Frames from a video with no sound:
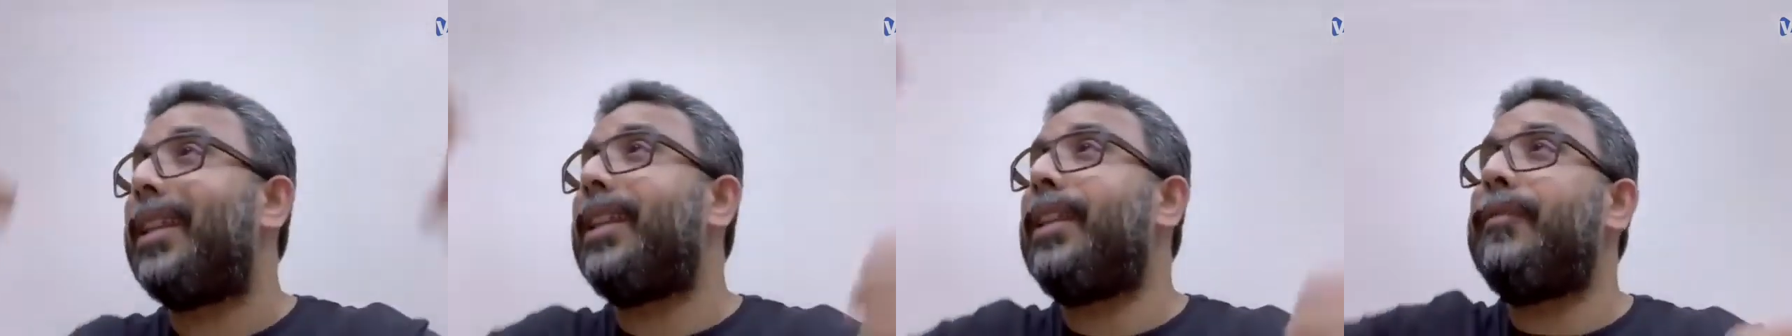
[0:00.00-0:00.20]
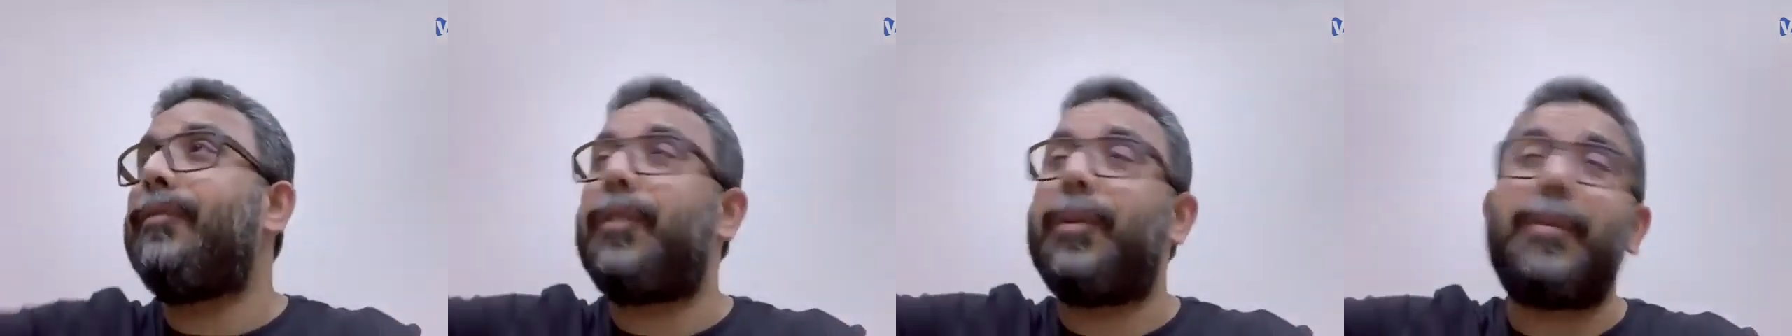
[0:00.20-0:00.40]

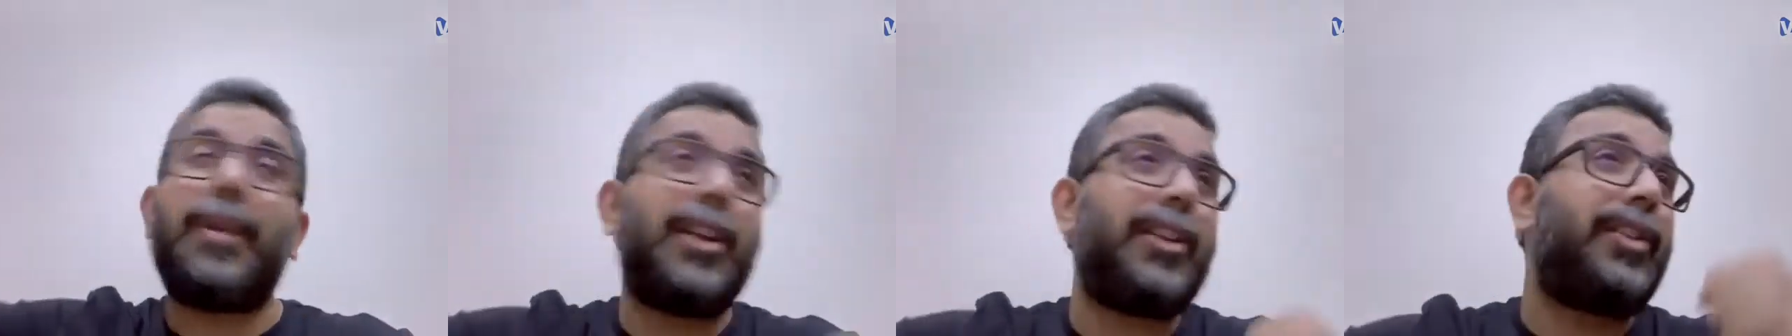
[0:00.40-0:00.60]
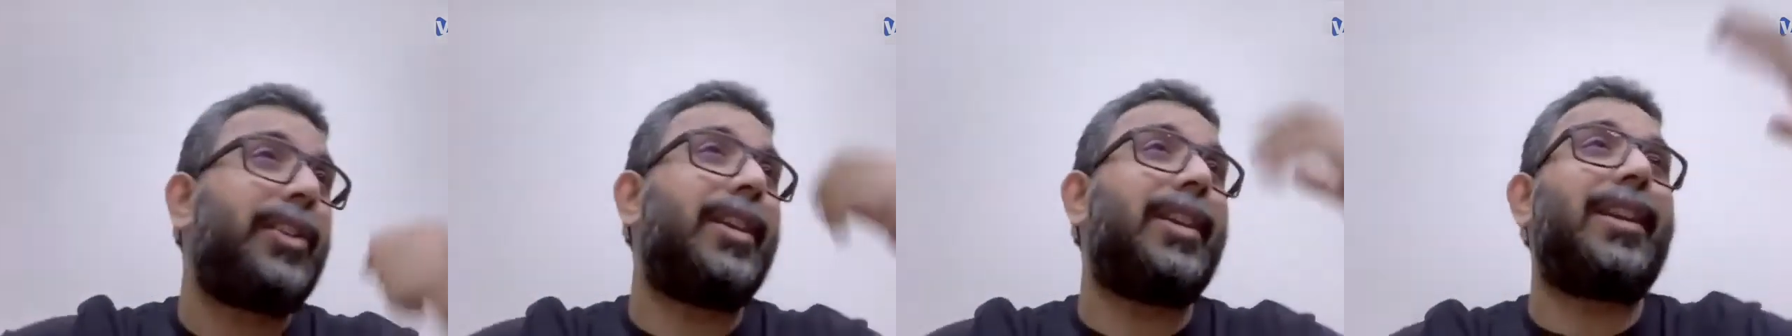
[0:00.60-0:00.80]

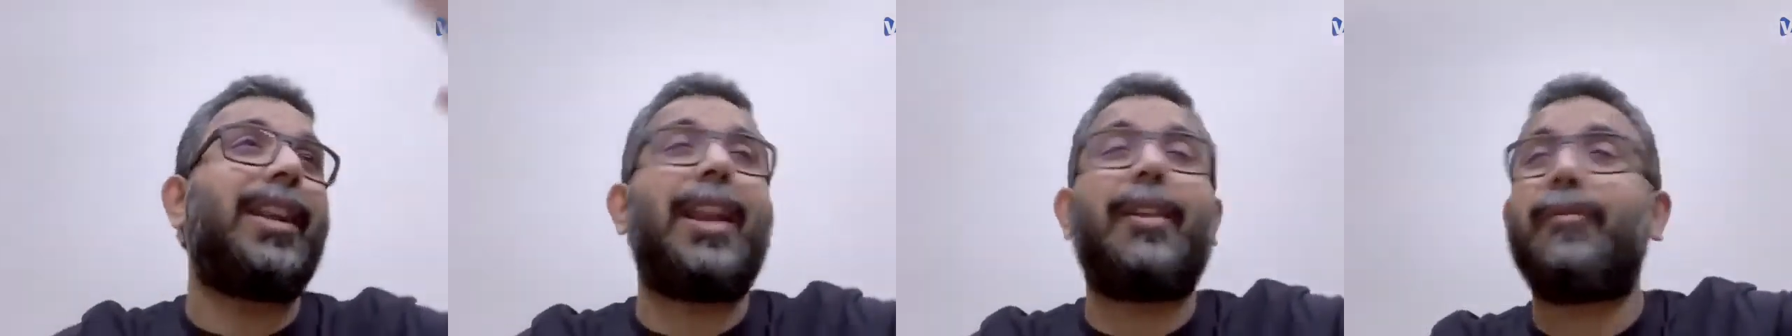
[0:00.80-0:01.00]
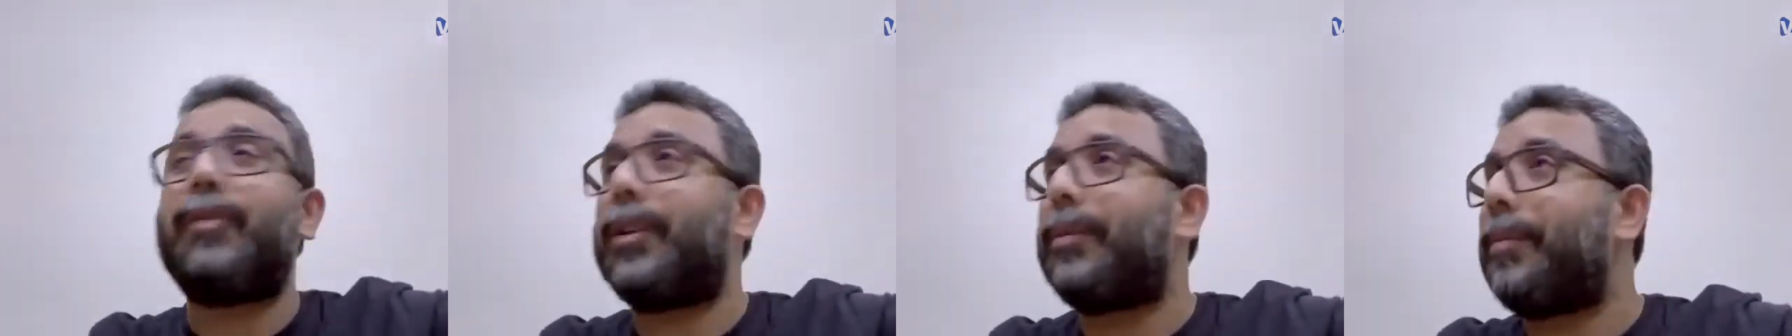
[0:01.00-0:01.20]
information,
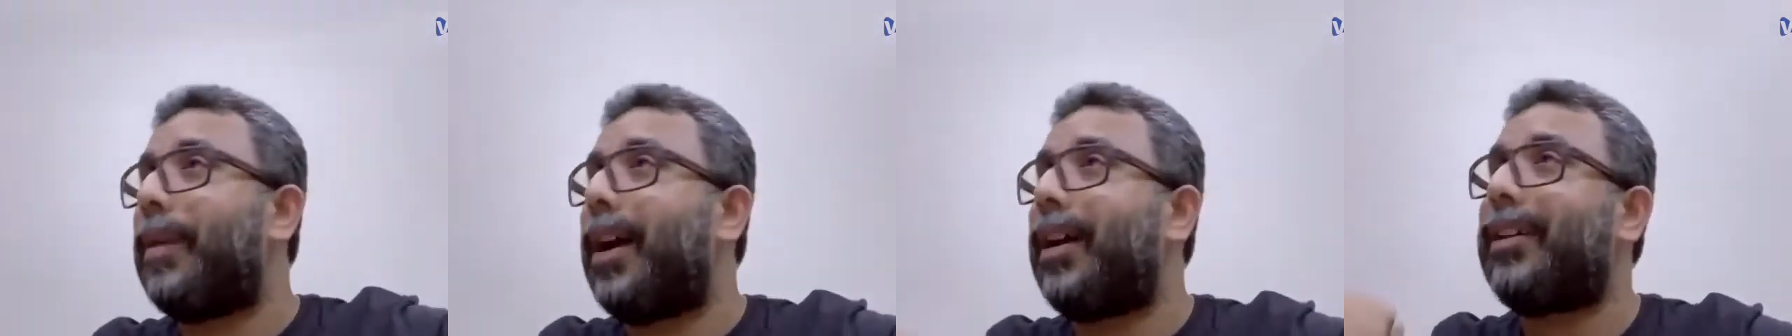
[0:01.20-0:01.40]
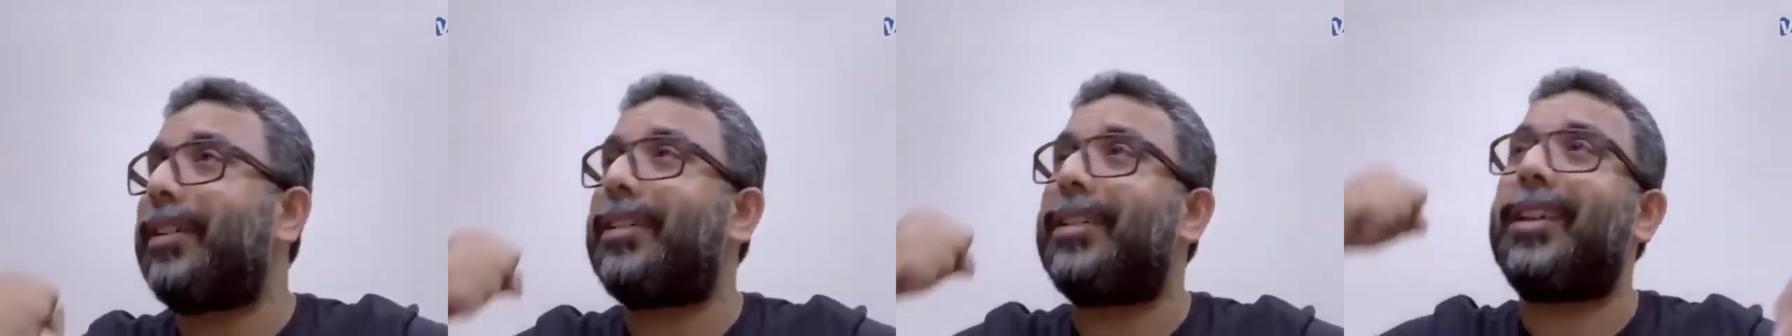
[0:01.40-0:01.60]
network
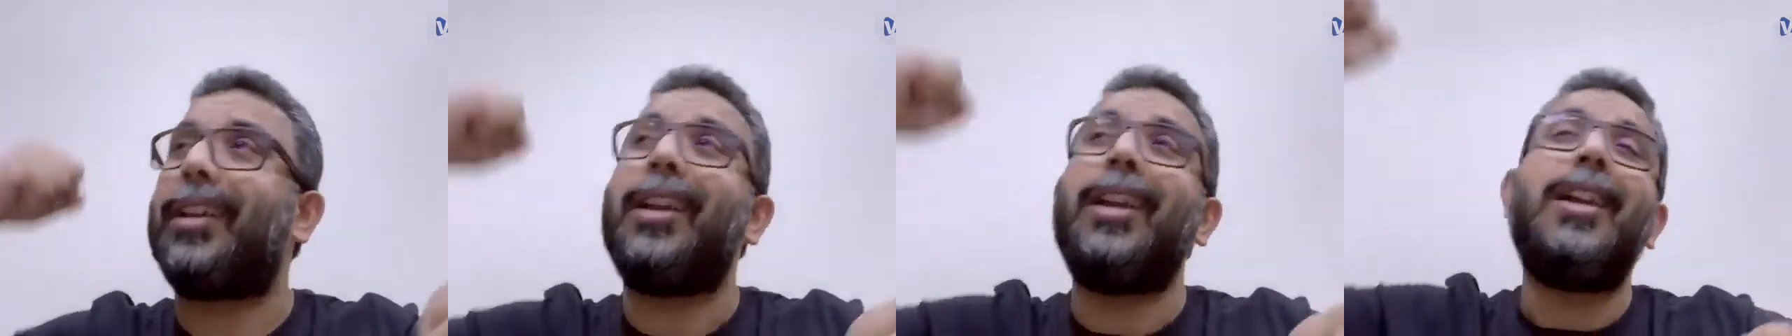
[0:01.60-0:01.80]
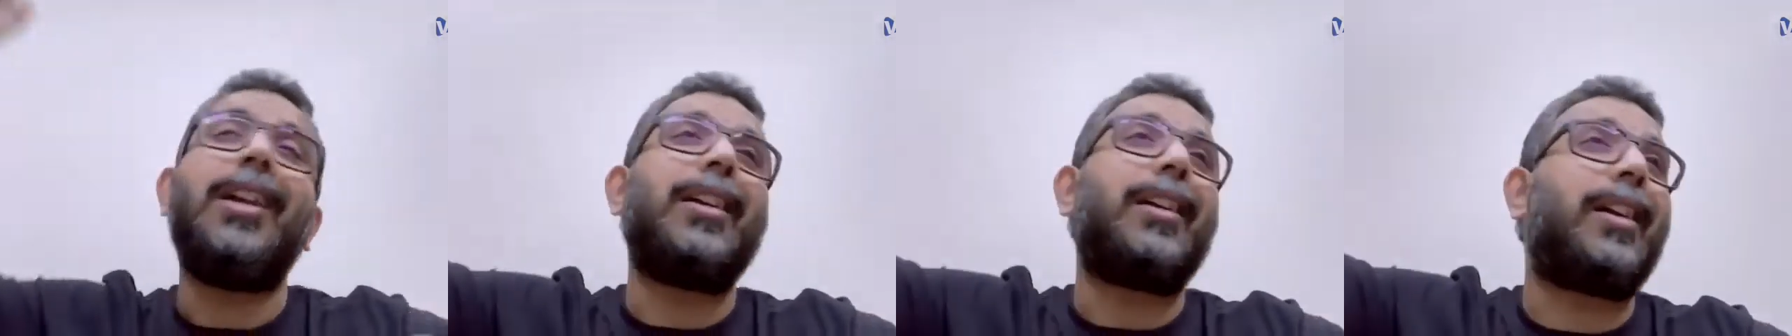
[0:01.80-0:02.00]
marketing,
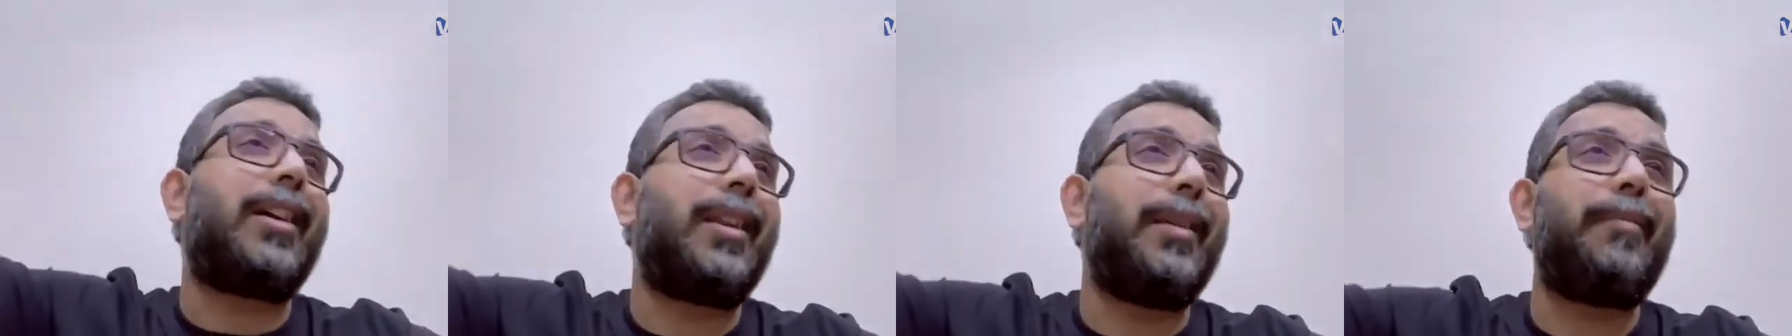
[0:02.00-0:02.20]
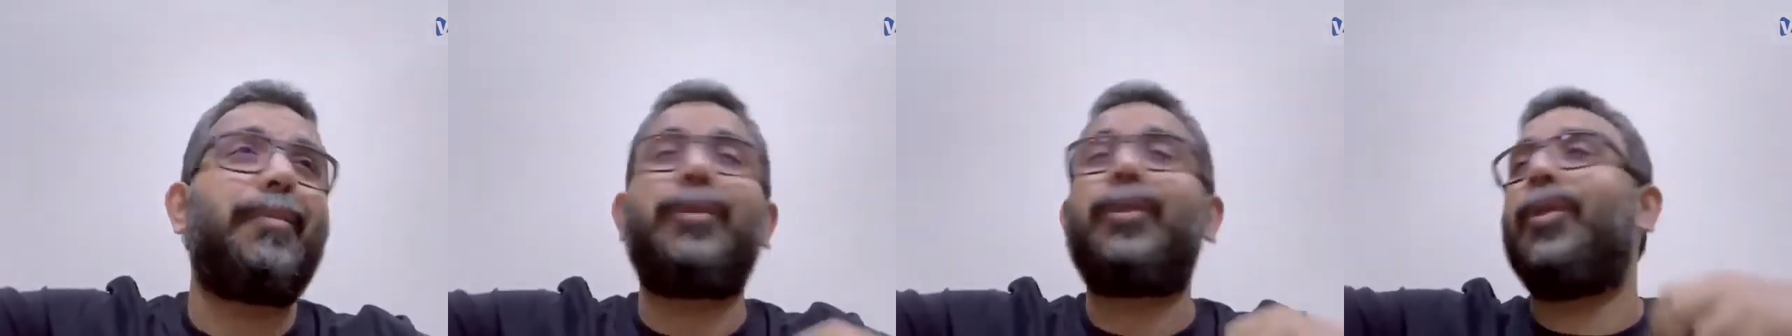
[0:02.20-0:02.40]

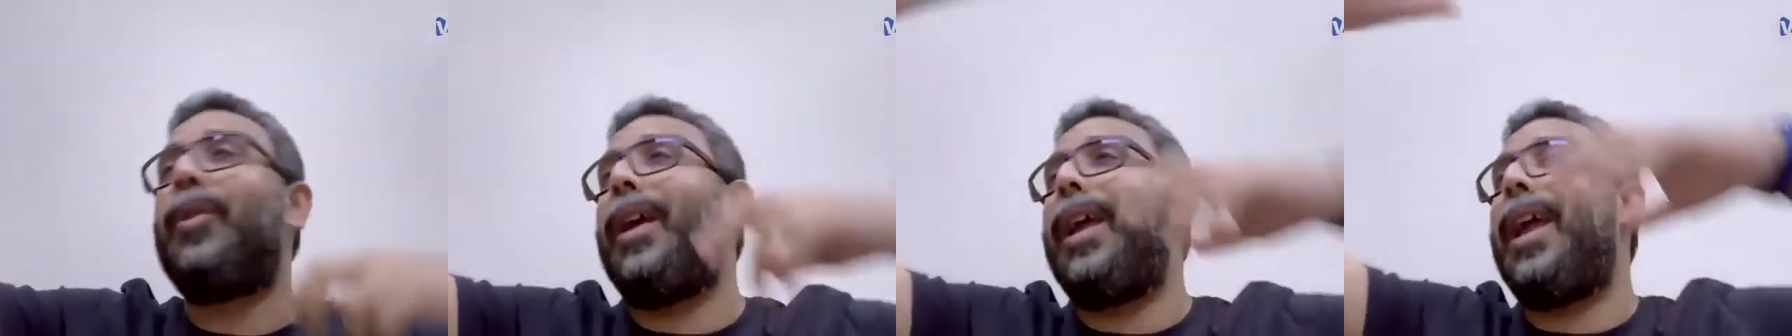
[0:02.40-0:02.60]
crypto,